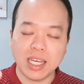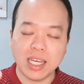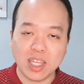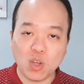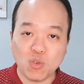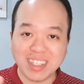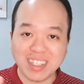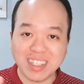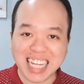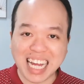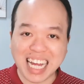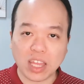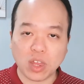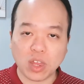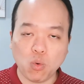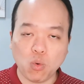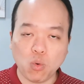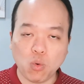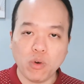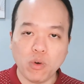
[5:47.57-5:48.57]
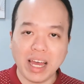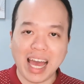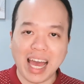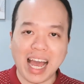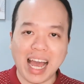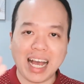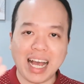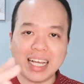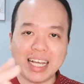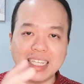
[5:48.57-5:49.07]
you start to
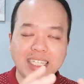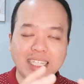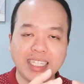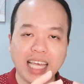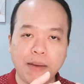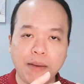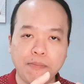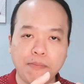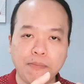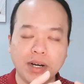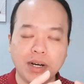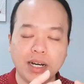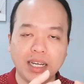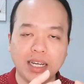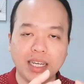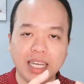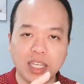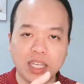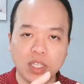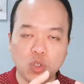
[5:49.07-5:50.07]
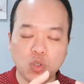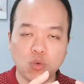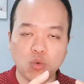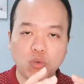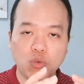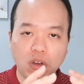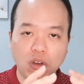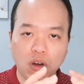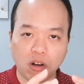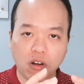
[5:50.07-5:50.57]
assemble
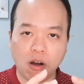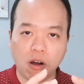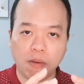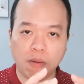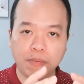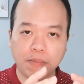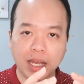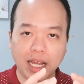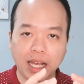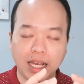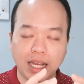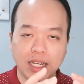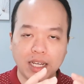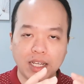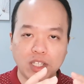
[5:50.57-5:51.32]
into your copy